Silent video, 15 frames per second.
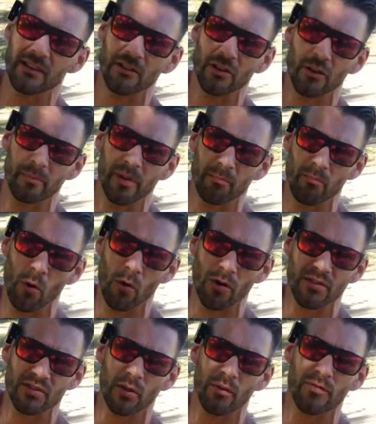a little bit
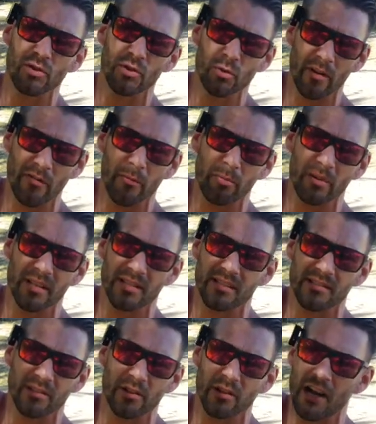more. So if you do have a place
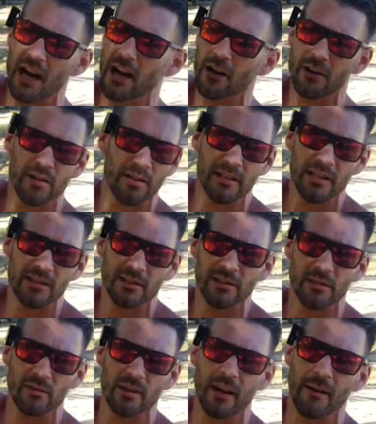that's a little higher, you can
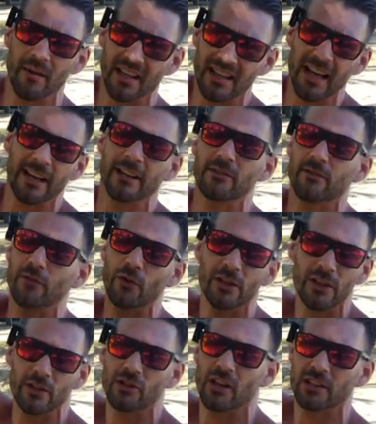easily do that. Again, it's
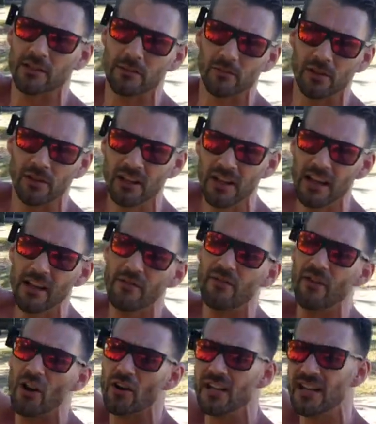fully adjustable and
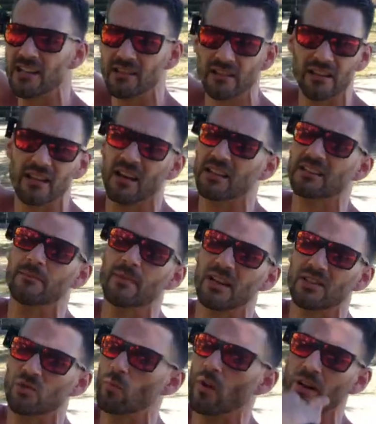very easily
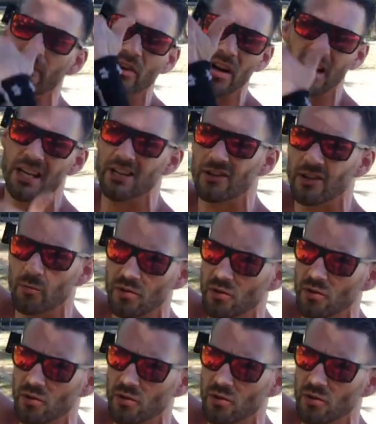customized to whatever height you can,